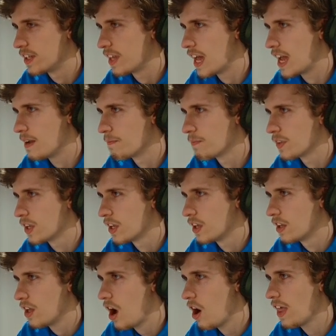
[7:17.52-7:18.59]
they?
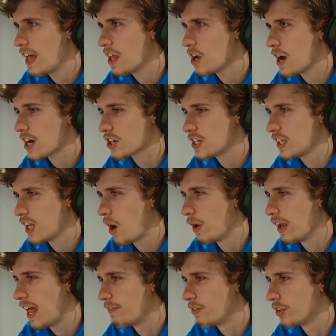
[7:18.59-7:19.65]
Oh, they're actually lower level